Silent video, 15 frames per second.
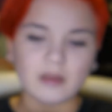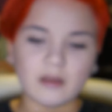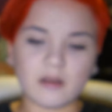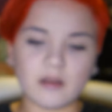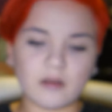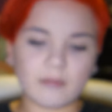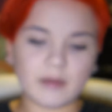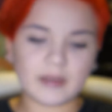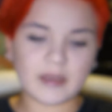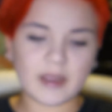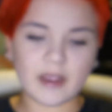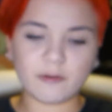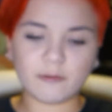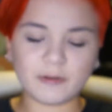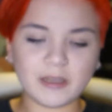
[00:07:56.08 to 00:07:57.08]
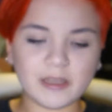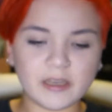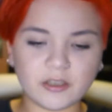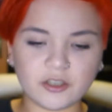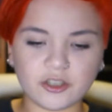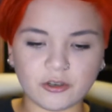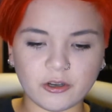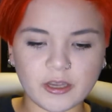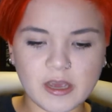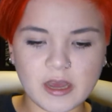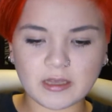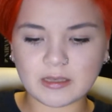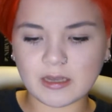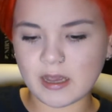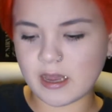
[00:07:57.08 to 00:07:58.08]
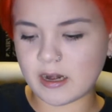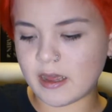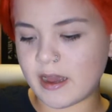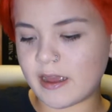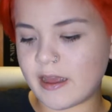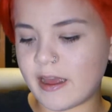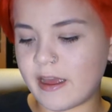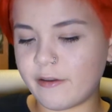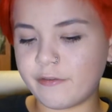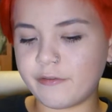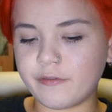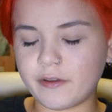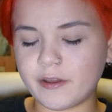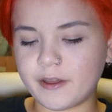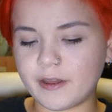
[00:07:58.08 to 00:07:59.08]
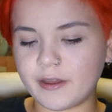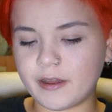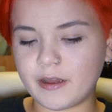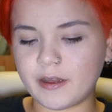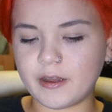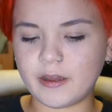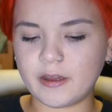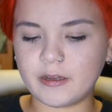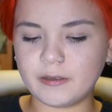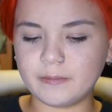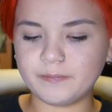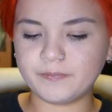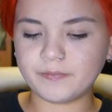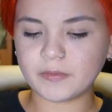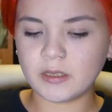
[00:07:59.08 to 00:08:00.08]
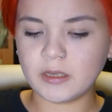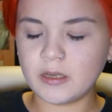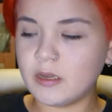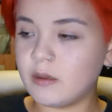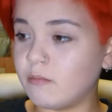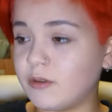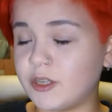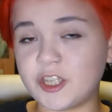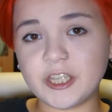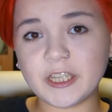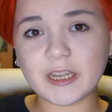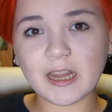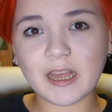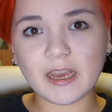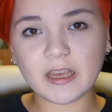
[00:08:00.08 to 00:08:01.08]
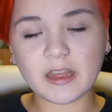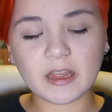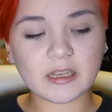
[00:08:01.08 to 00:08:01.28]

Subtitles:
And yeah, I really enjoy it, and I have a machine like